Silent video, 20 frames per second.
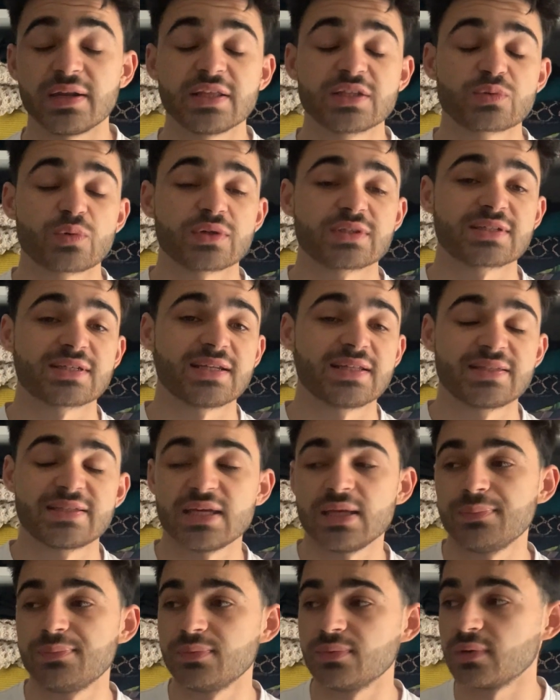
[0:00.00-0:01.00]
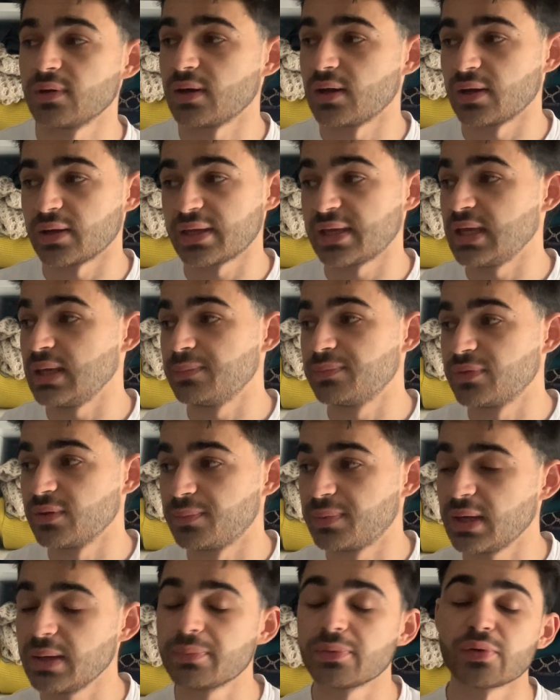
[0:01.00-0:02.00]
It's what's going to keep the
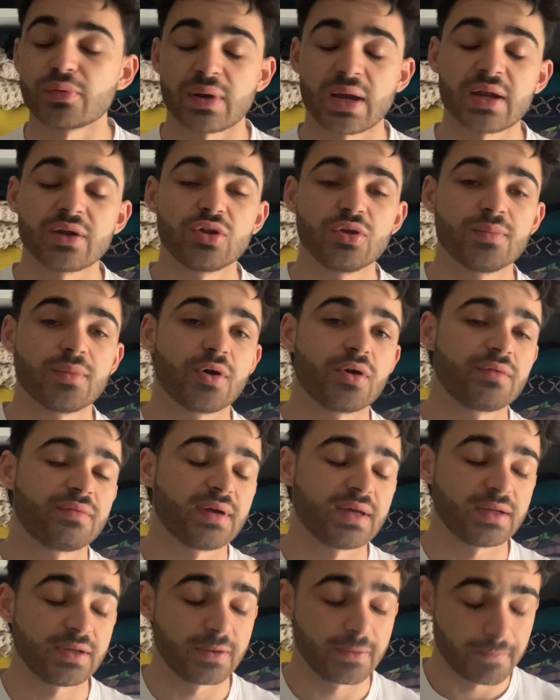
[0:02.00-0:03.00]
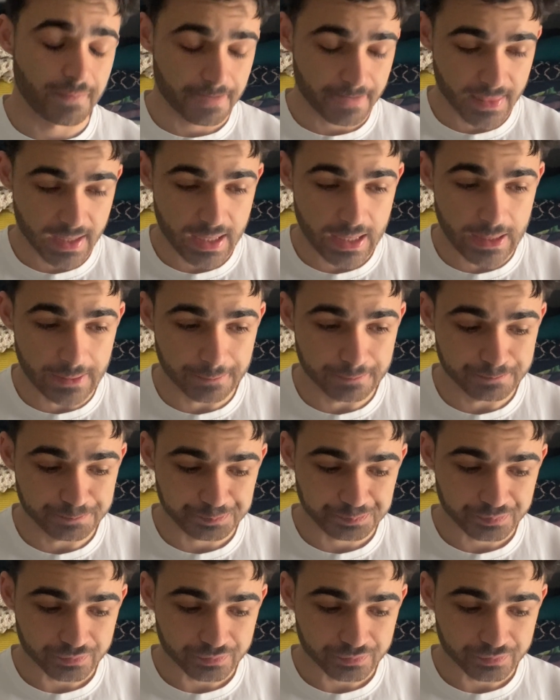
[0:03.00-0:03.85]
people around you motivated. Um,